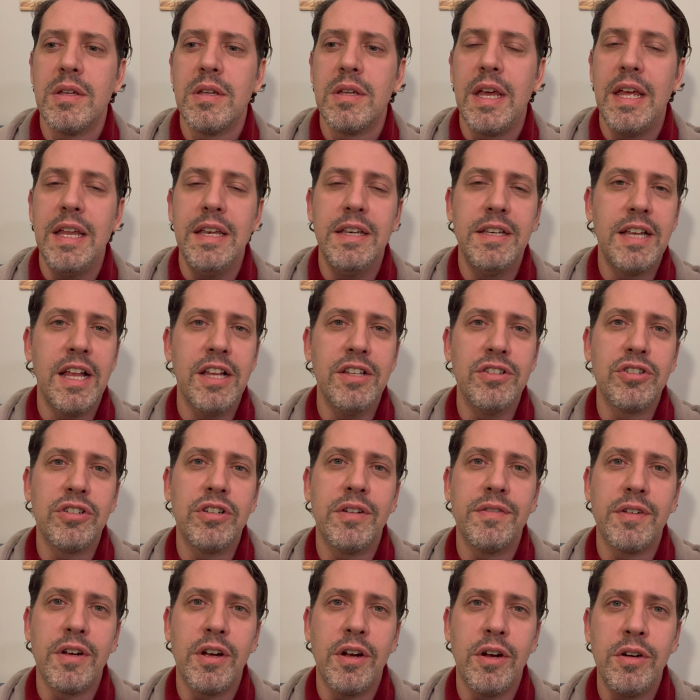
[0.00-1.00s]
intention
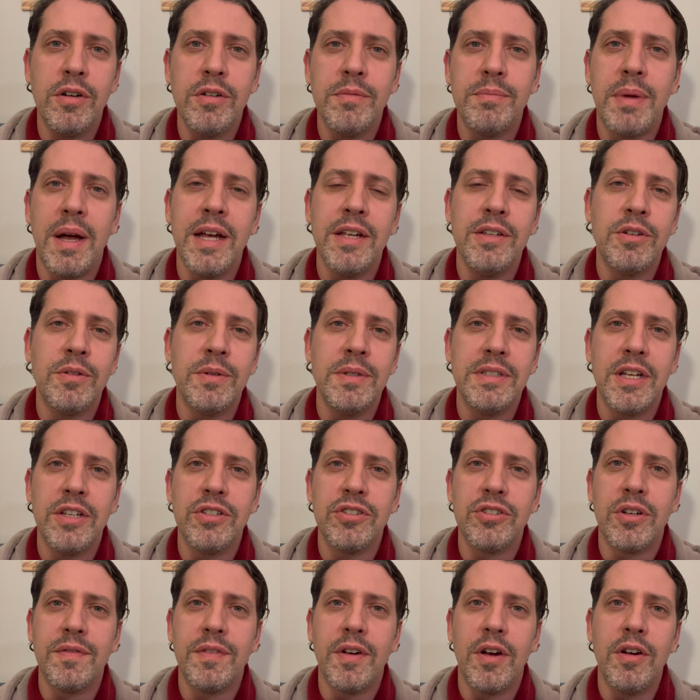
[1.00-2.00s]
of her
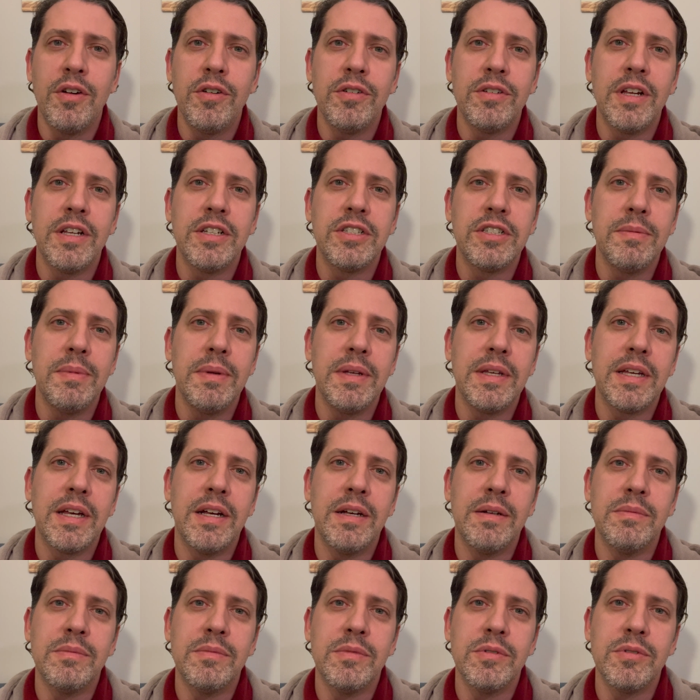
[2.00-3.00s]
own, has she
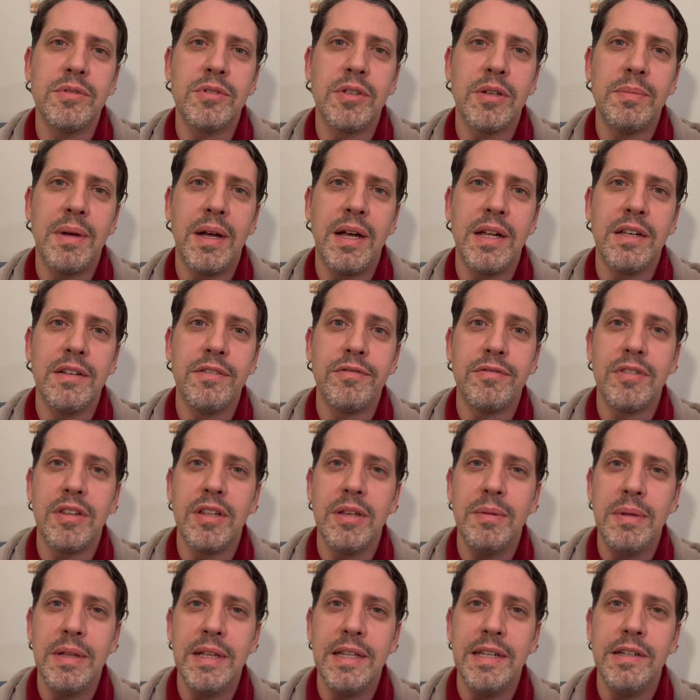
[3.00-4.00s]
become also part of the
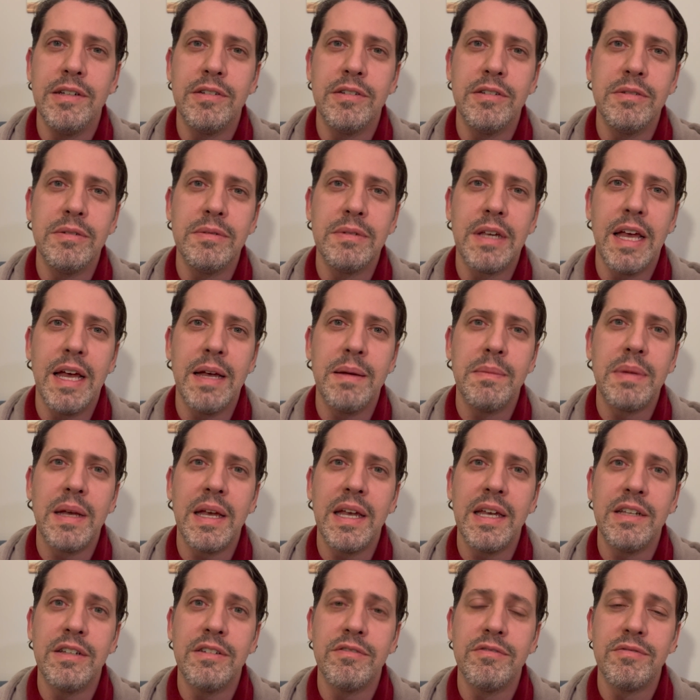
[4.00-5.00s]
political
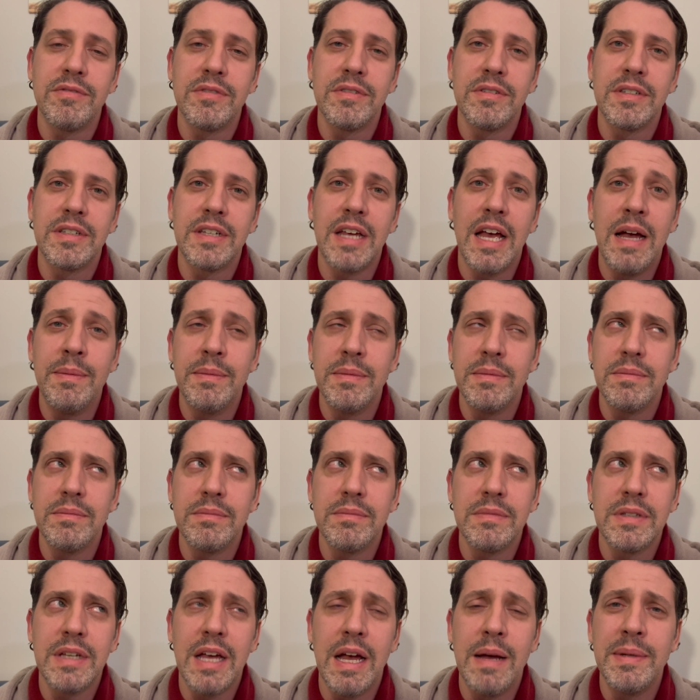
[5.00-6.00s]
campaign of
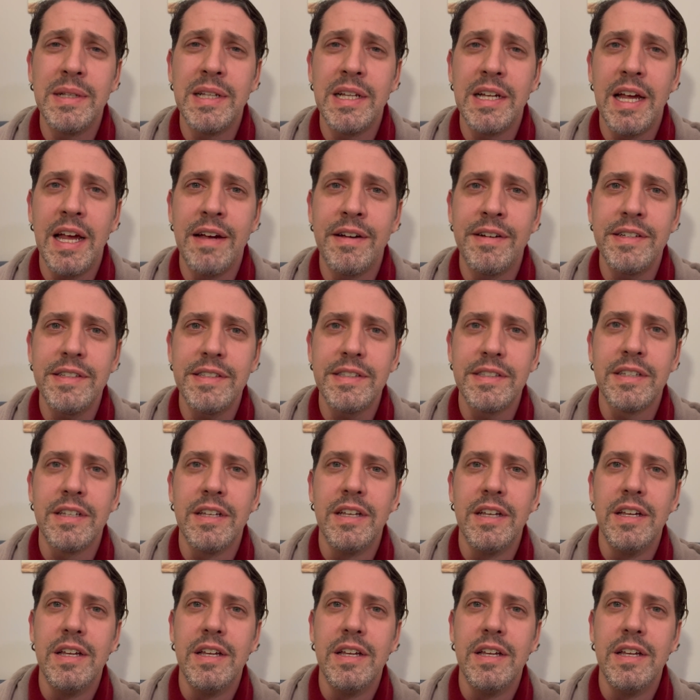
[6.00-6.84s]
Kamala Harris.